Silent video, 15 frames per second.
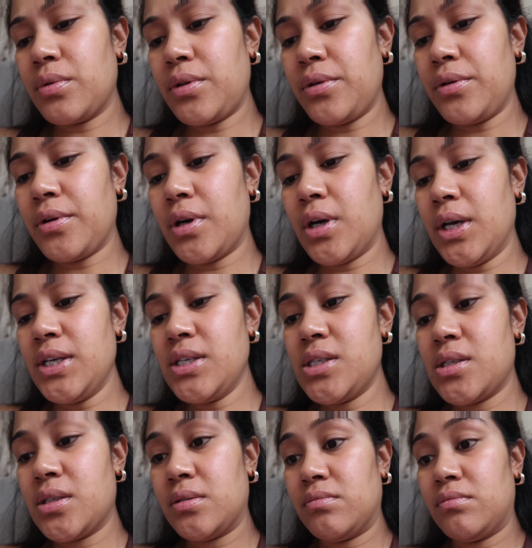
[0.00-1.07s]
with you guys
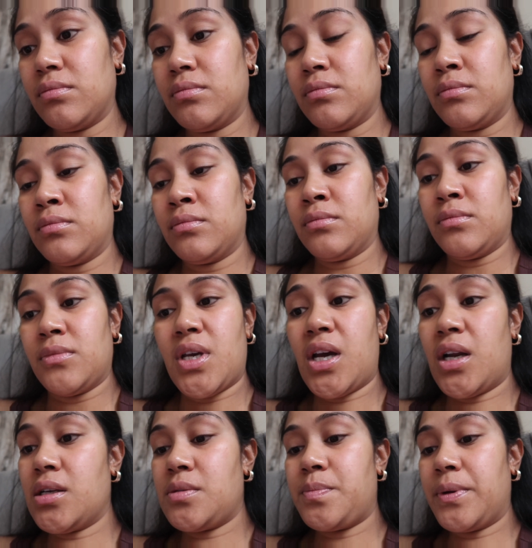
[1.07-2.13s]

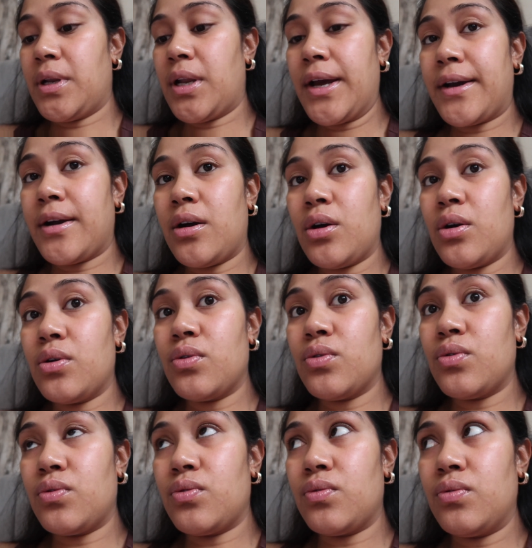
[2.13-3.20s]
and it's been like a
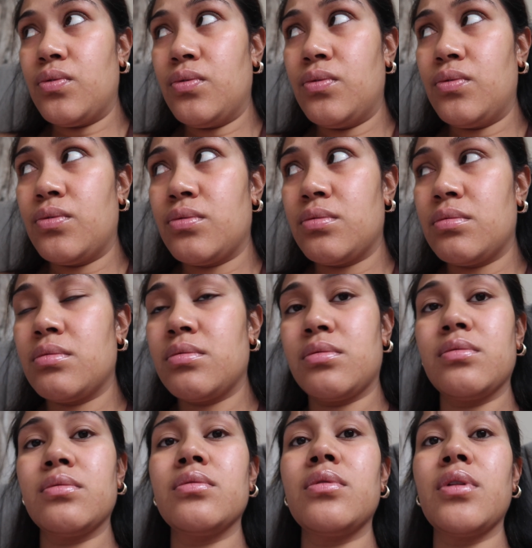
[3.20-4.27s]
whole
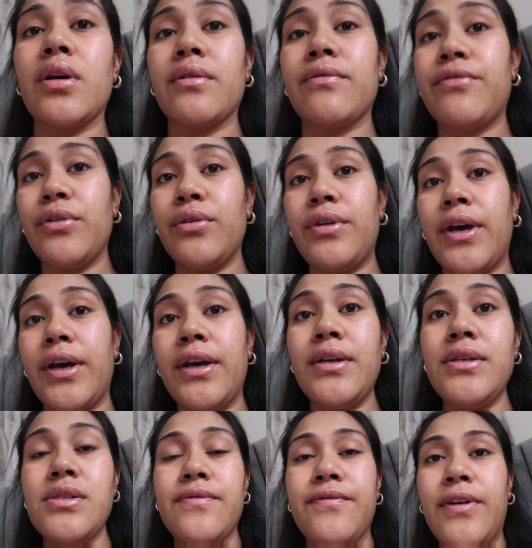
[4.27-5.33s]
like few
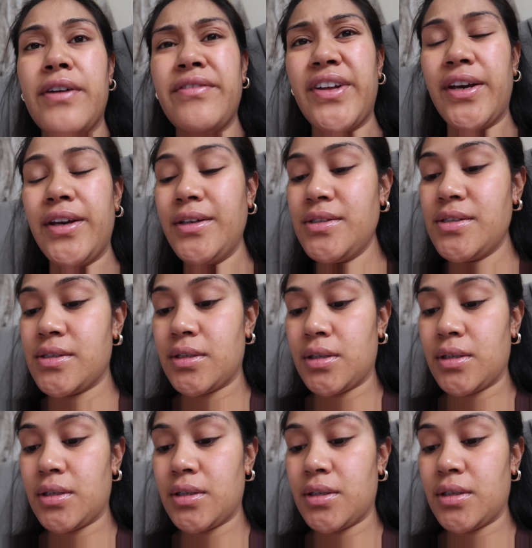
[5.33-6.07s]
days, 5 days.